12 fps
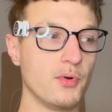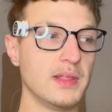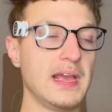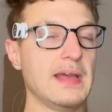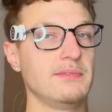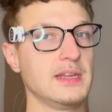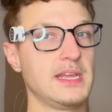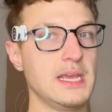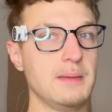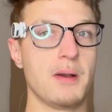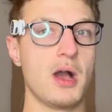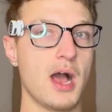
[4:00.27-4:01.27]
they have to
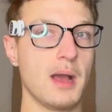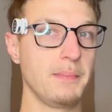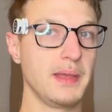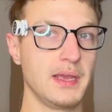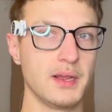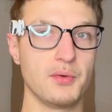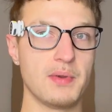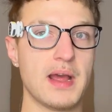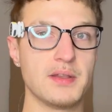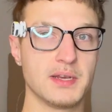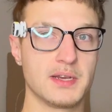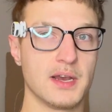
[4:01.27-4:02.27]
keep hopping
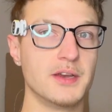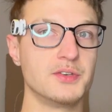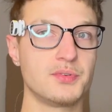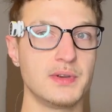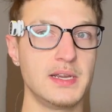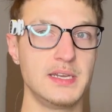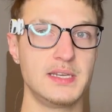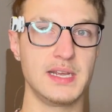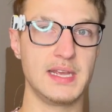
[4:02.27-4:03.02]
around the country to